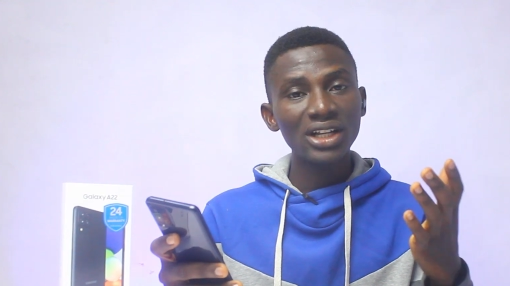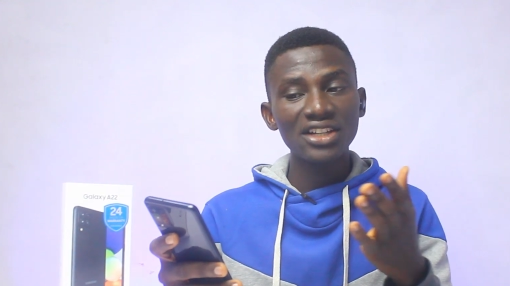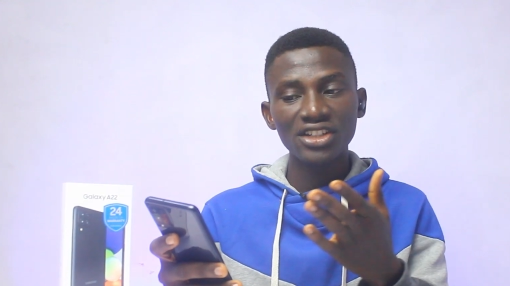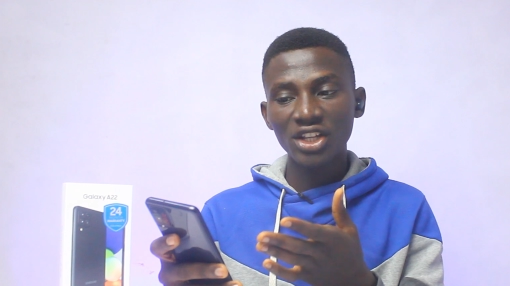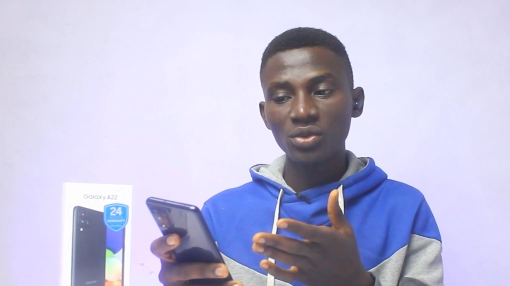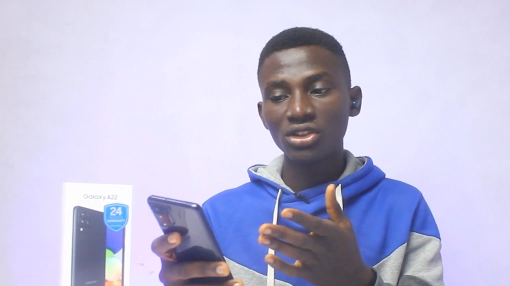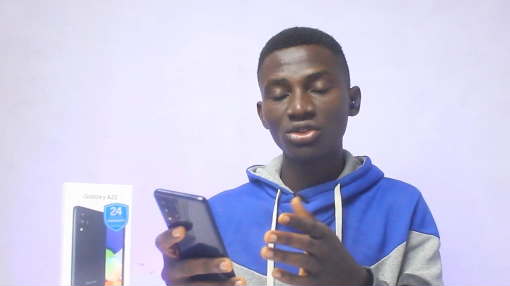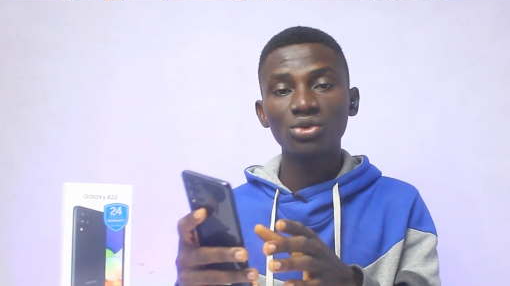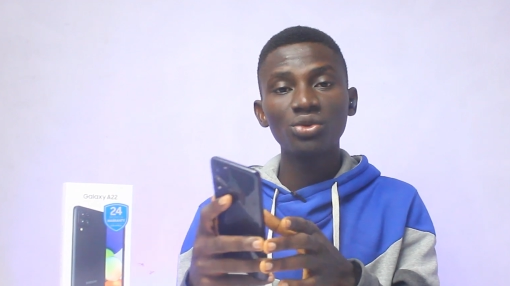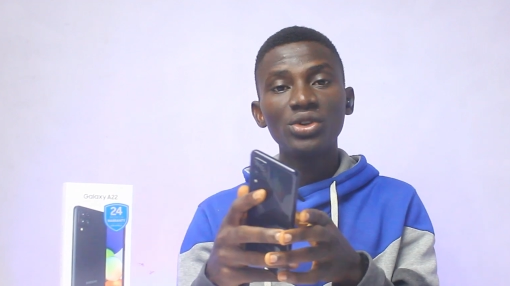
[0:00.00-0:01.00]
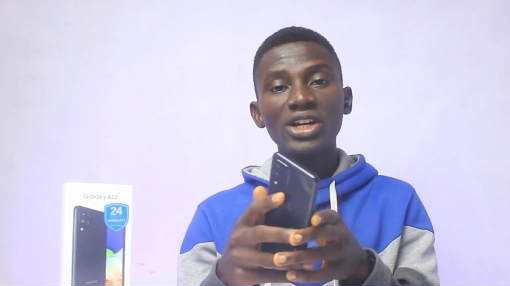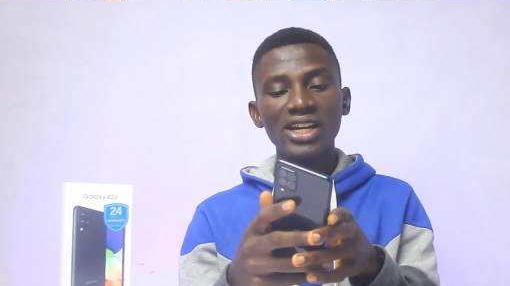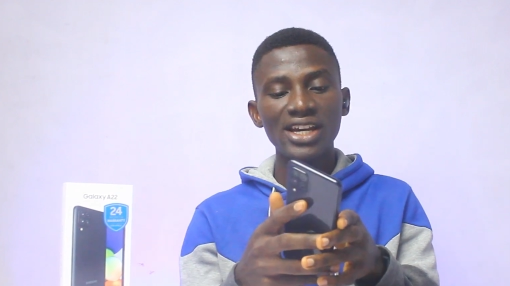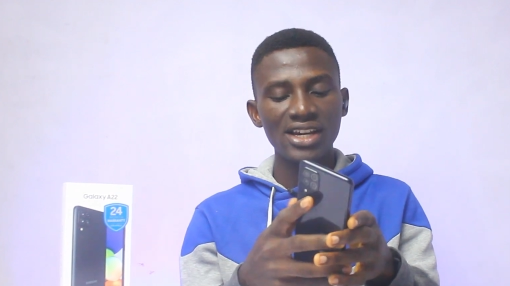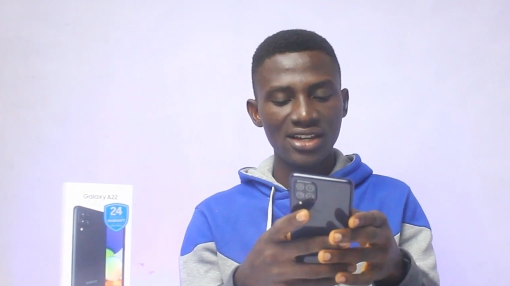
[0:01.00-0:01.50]
Galaxy A22
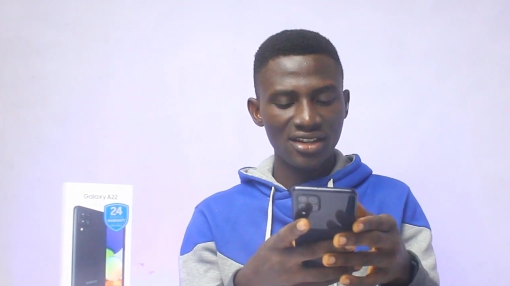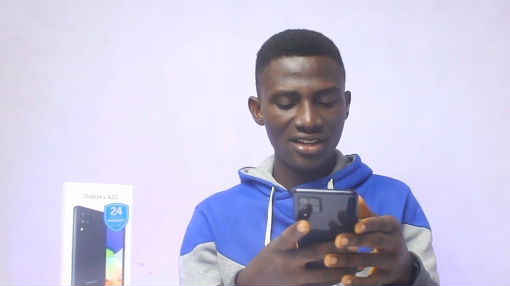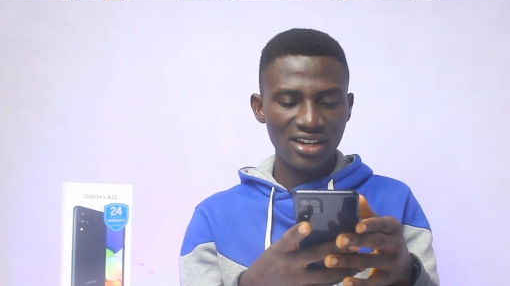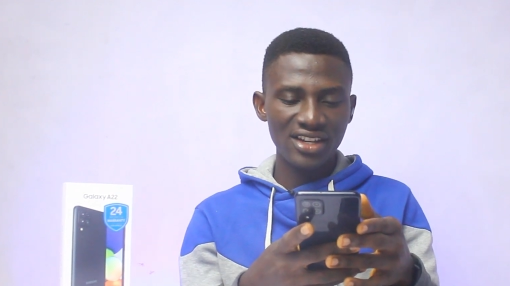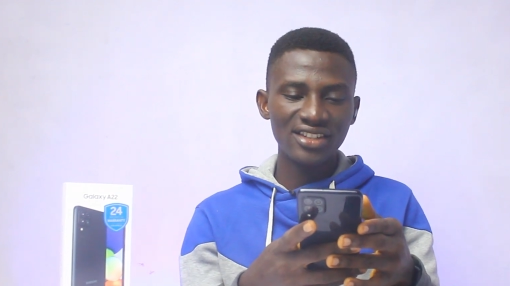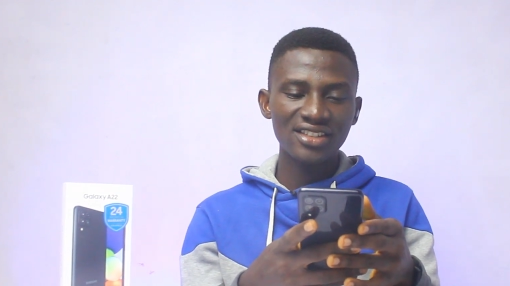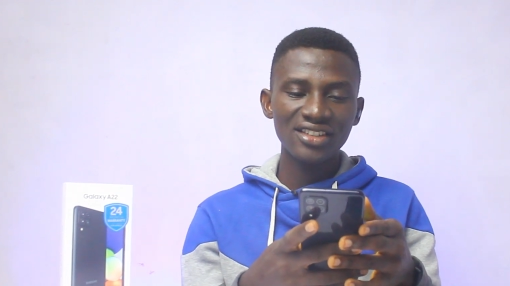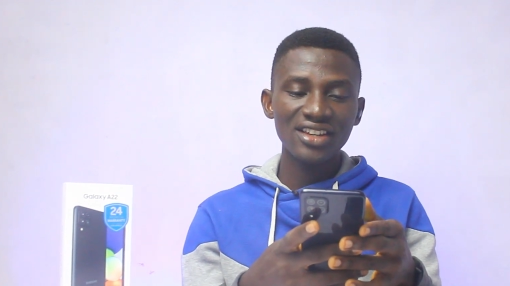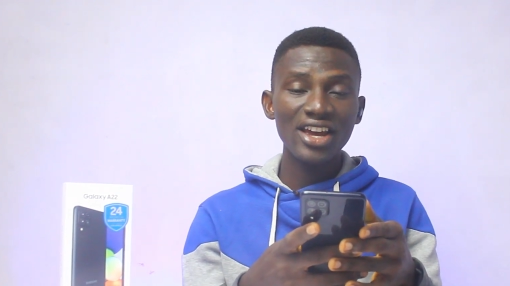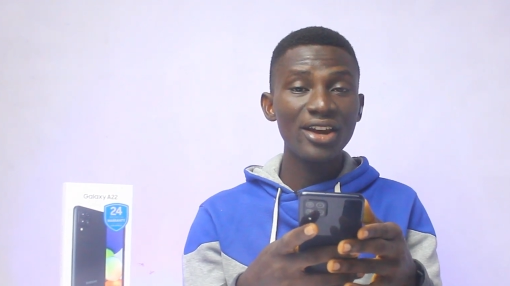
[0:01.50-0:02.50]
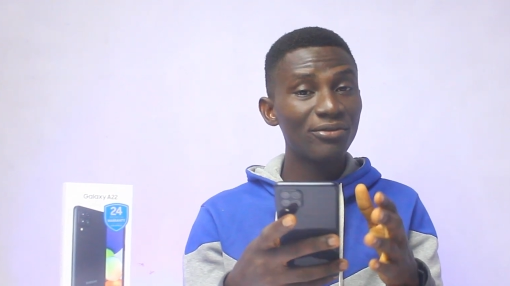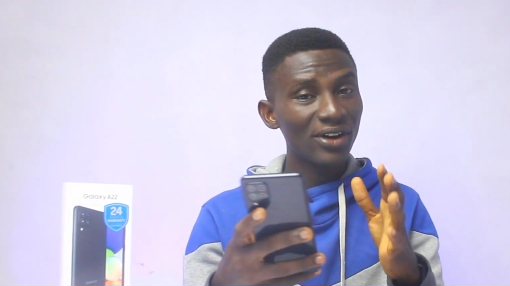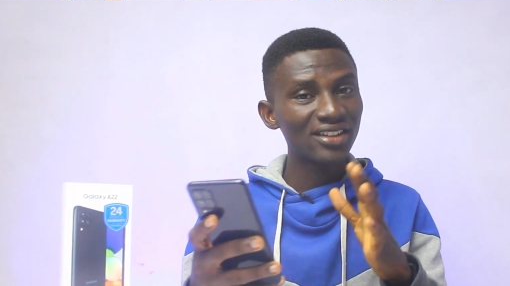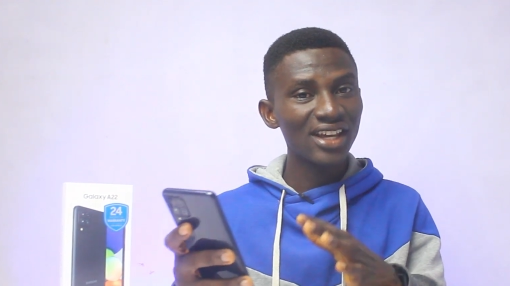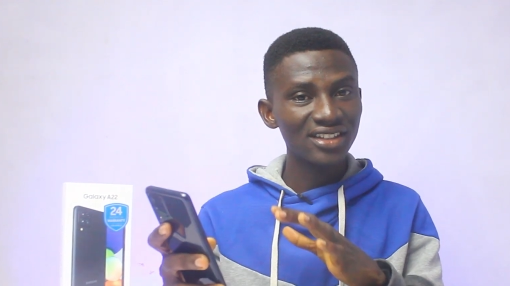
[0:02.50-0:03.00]
is a
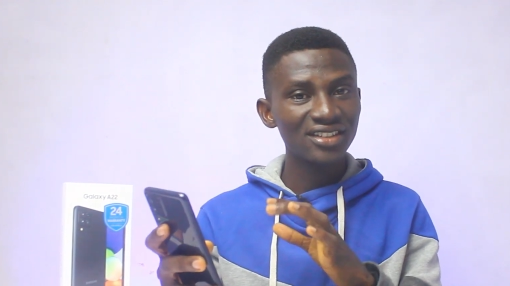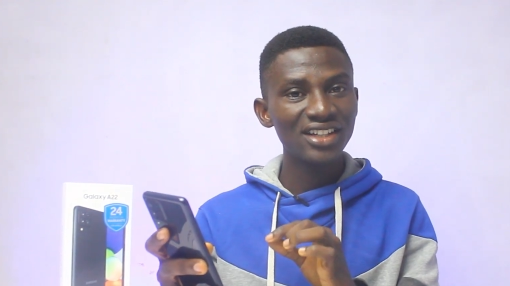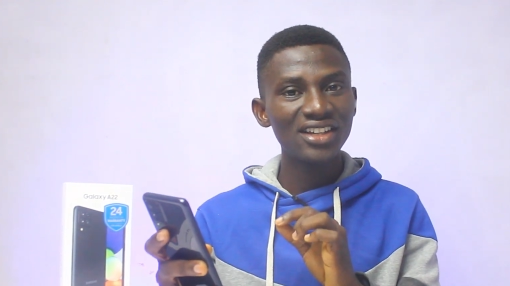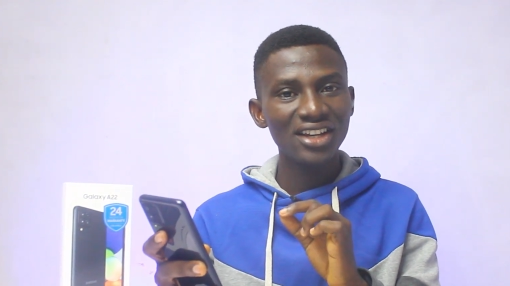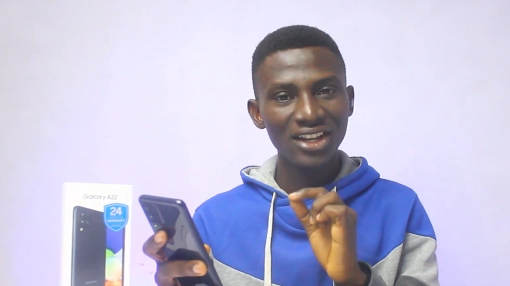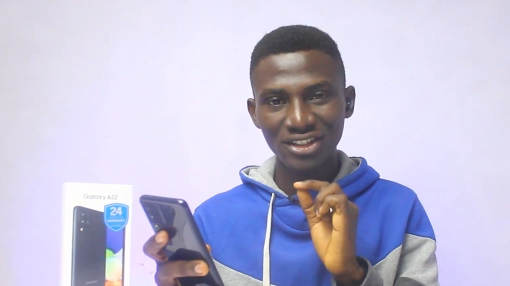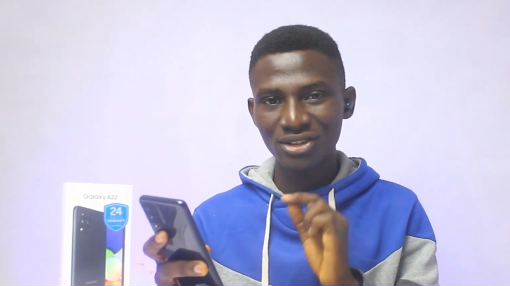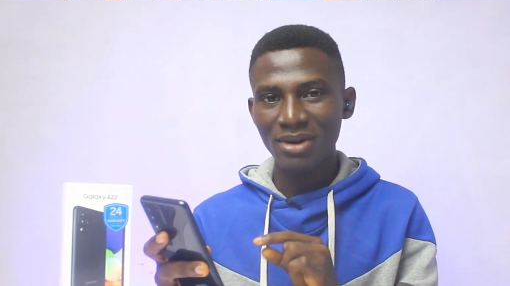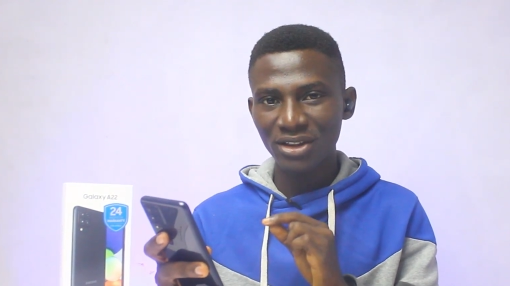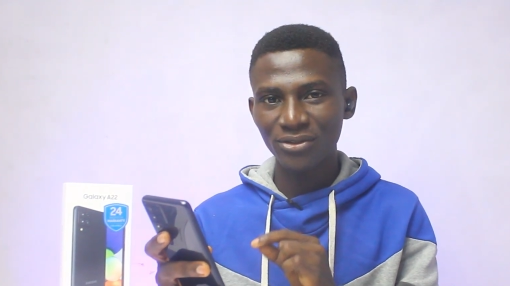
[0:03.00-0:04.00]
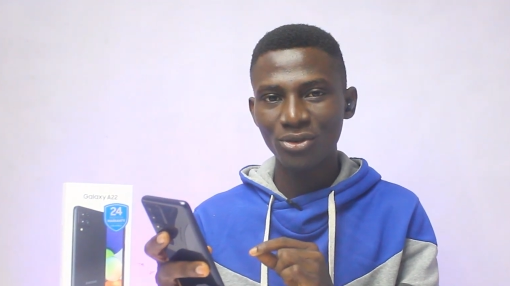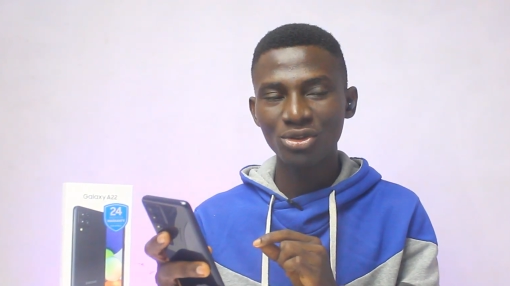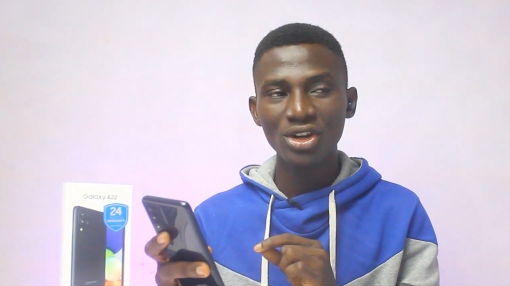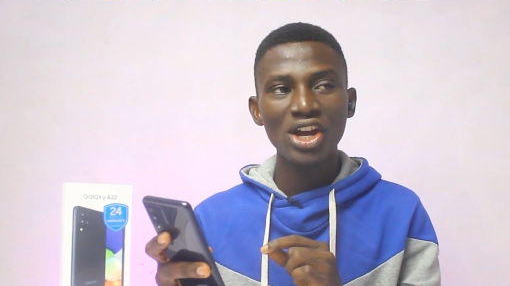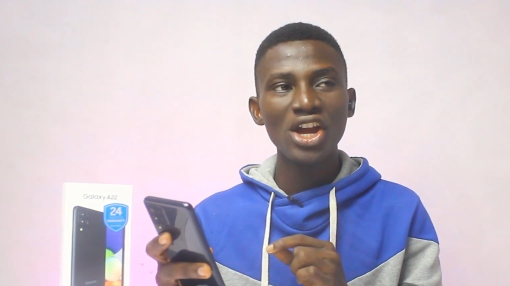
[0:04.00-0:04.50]
fantastic
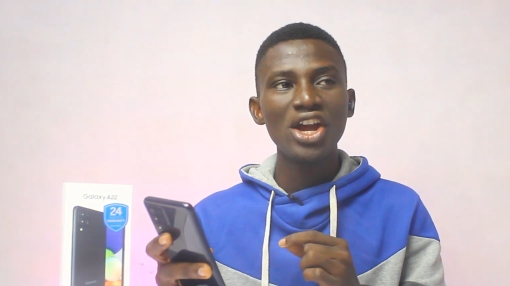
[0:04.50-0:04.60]
smartphone.